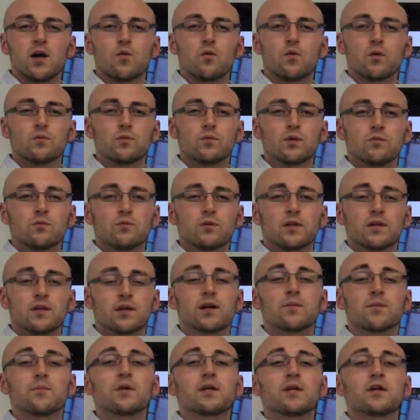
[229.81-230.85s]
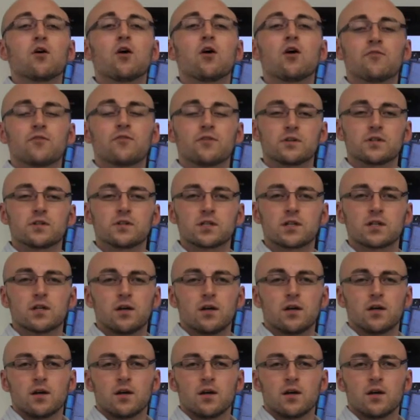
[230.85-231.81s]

when the company offers